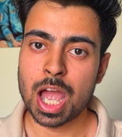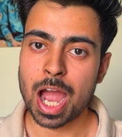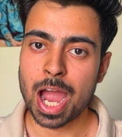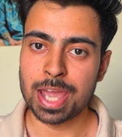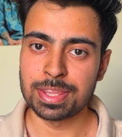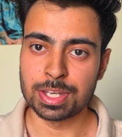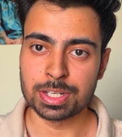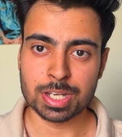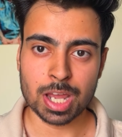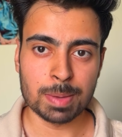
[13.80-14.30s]

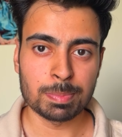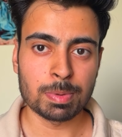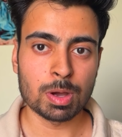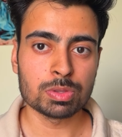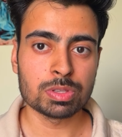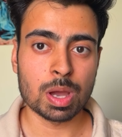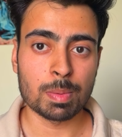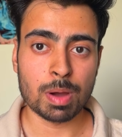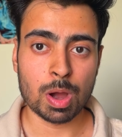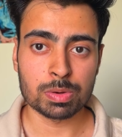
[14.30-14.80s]
Either type out
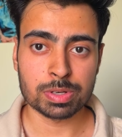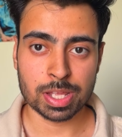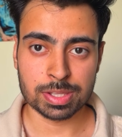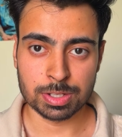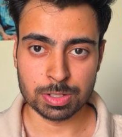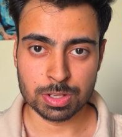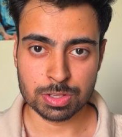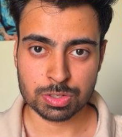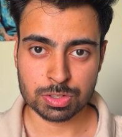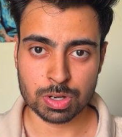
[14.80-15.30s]
the amount and the
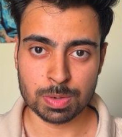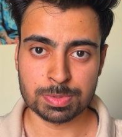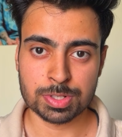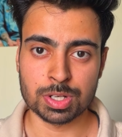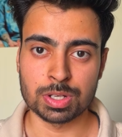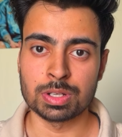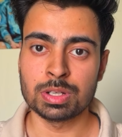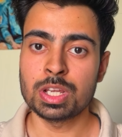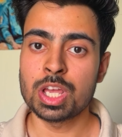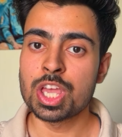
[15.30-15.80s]

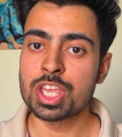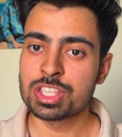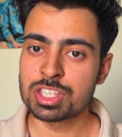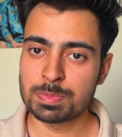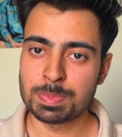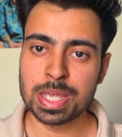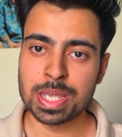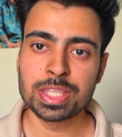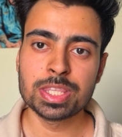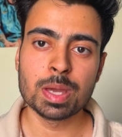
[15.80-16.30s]
description,
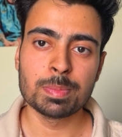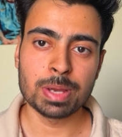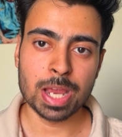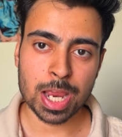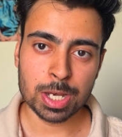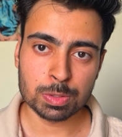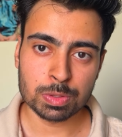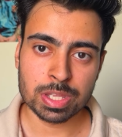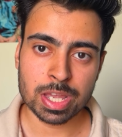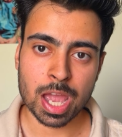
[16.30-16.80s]
speak them
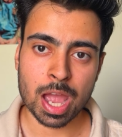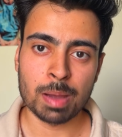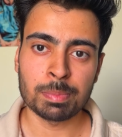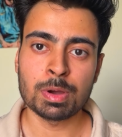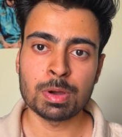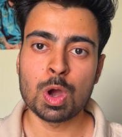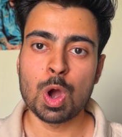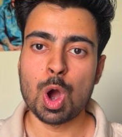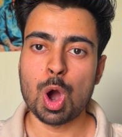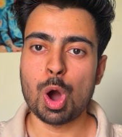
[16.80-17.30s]
into the
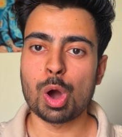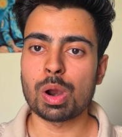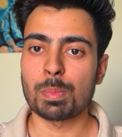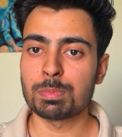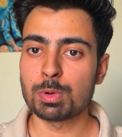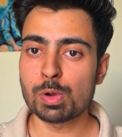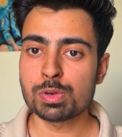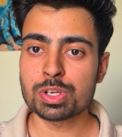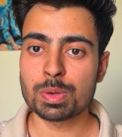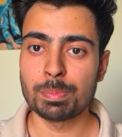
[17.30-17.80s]
app, or
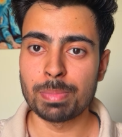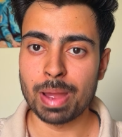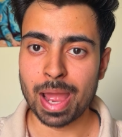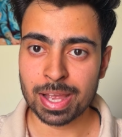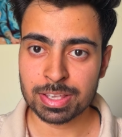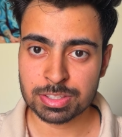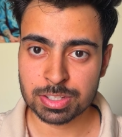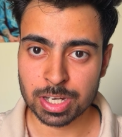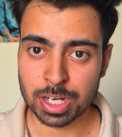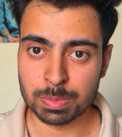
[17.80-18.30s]
upload your bank
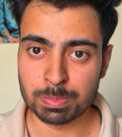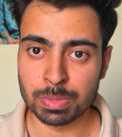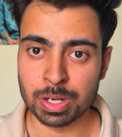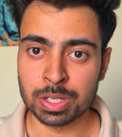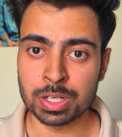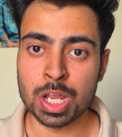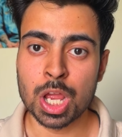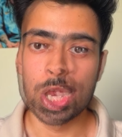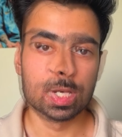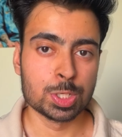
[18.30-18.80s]

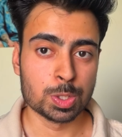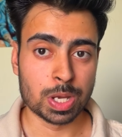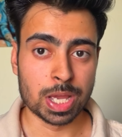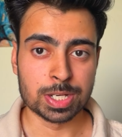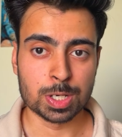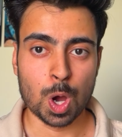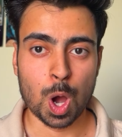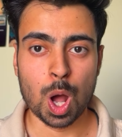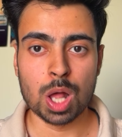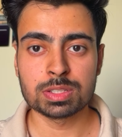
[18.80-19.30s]
statement to get
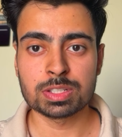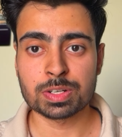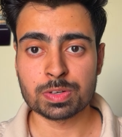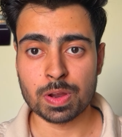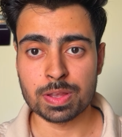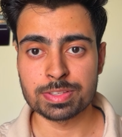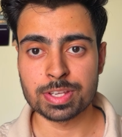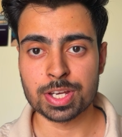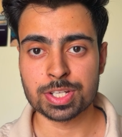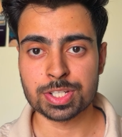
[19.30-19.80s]
all the
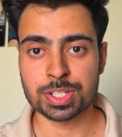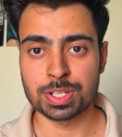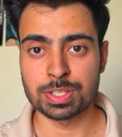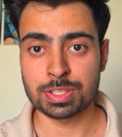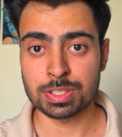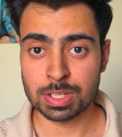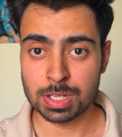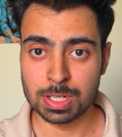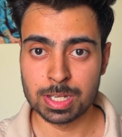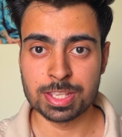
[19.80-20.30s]

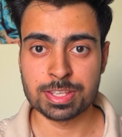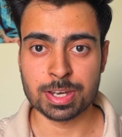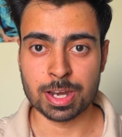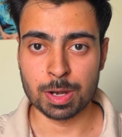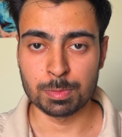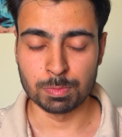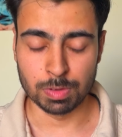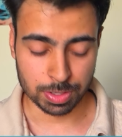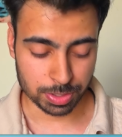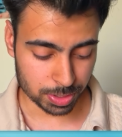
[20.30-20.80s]
transactions listed
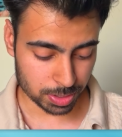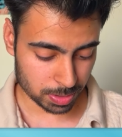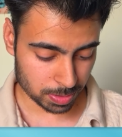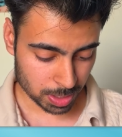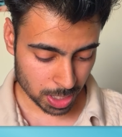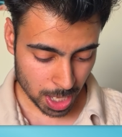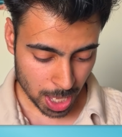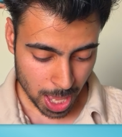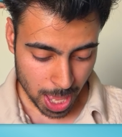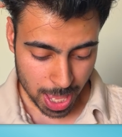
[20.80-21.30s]
at once.
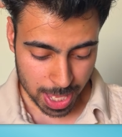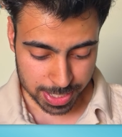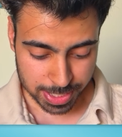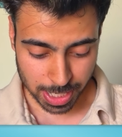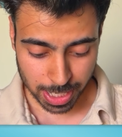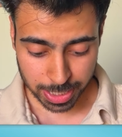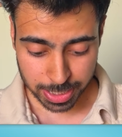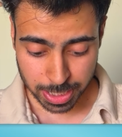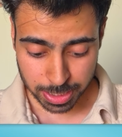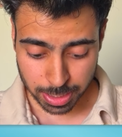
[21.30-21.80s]

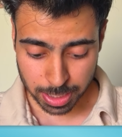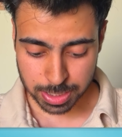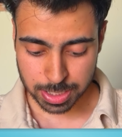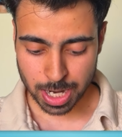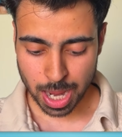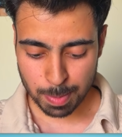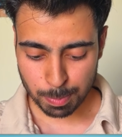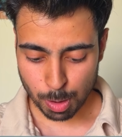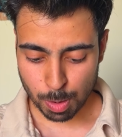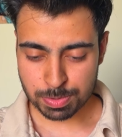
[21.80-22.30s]
Selecting the
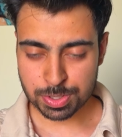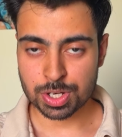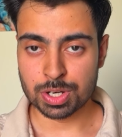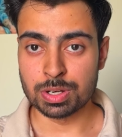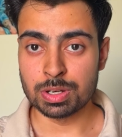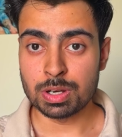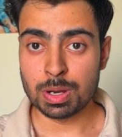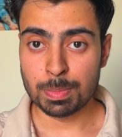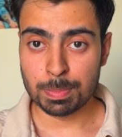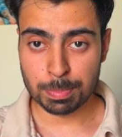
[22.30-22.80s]
type
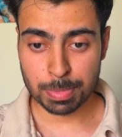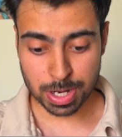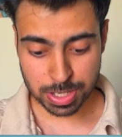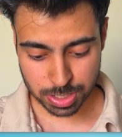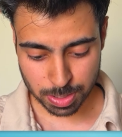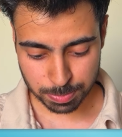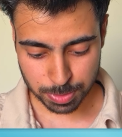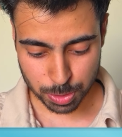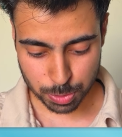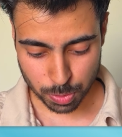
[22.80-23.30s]
option brings
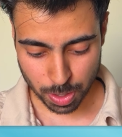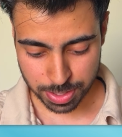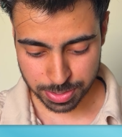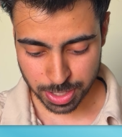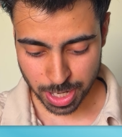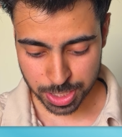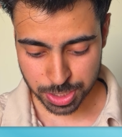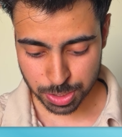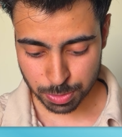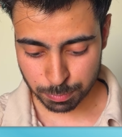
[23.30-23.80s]
up the
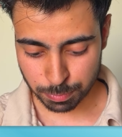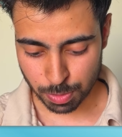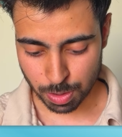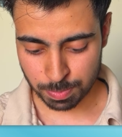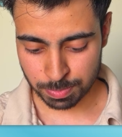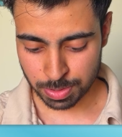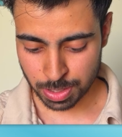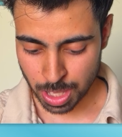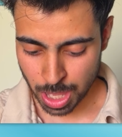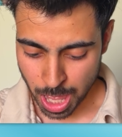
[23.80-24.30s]
transaction form.
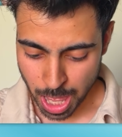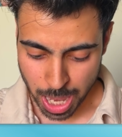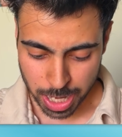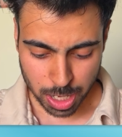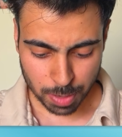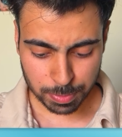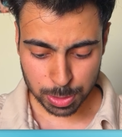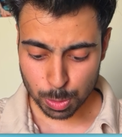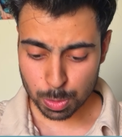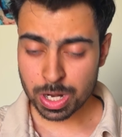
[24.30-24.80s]

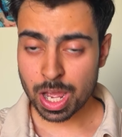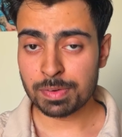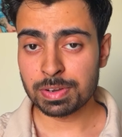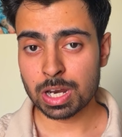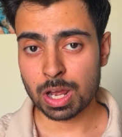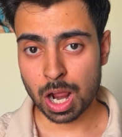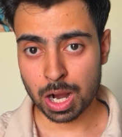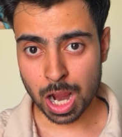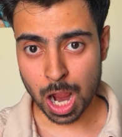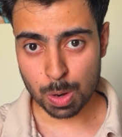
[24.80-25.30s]
Now we don't have an
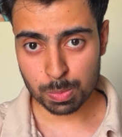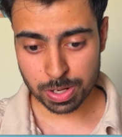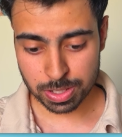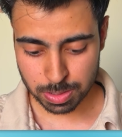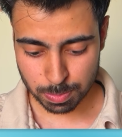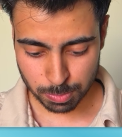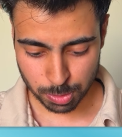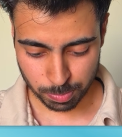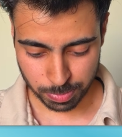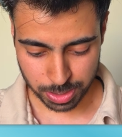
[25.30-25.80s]
account at the
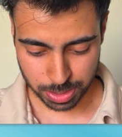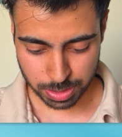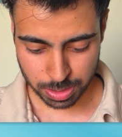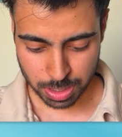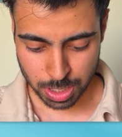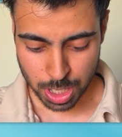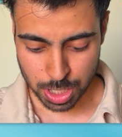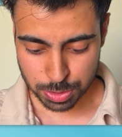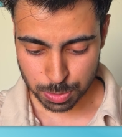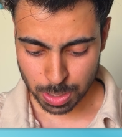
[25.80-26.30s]
moment,
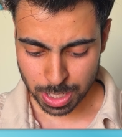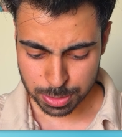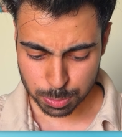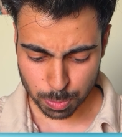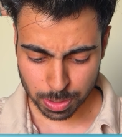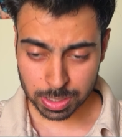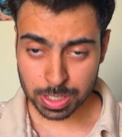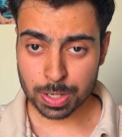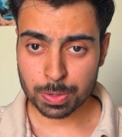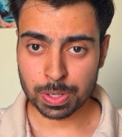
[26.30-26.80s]
so let's
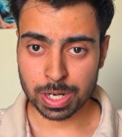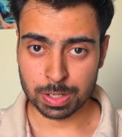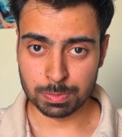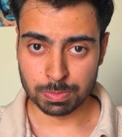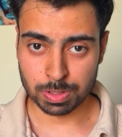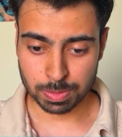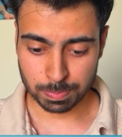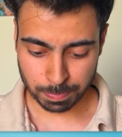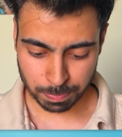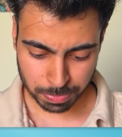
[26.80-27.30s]
quickly create
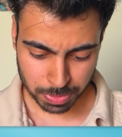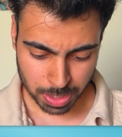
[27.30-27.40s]
one.